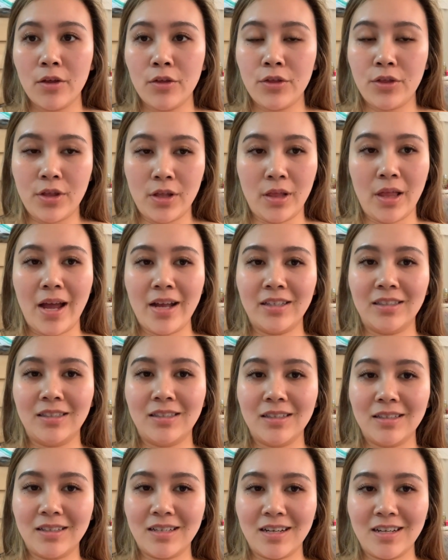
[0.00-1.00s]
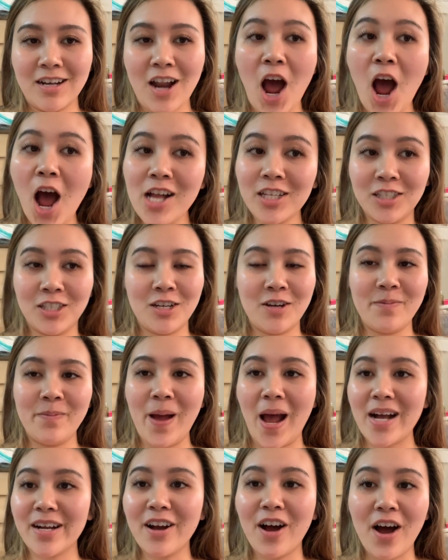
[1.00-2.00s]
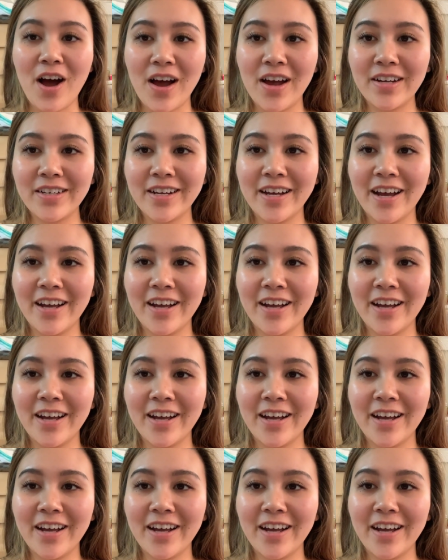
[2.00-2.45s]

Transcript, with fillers: the lights did not turn back on